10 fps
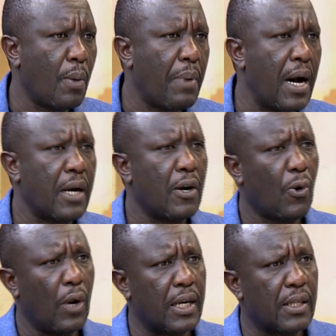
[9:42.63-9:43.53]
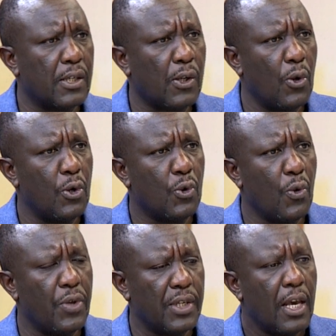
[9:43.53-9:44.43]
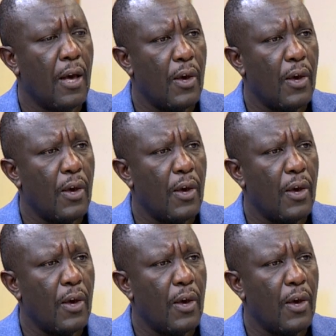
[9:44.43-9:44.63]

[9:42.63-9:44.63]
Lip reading: a bank, collect this loan, do this.